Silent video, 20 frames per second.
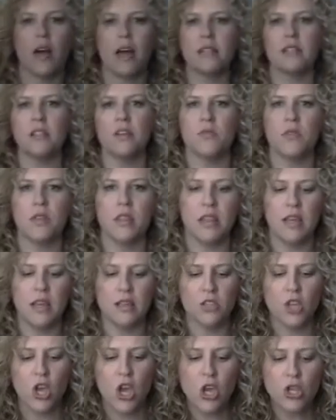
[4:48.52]
kinds of different
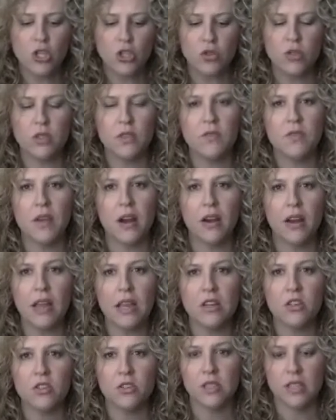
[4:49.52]
things. So it's very
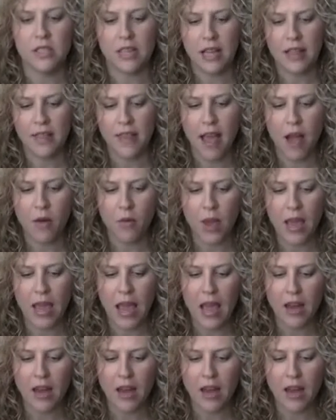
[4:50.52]
interesting that way.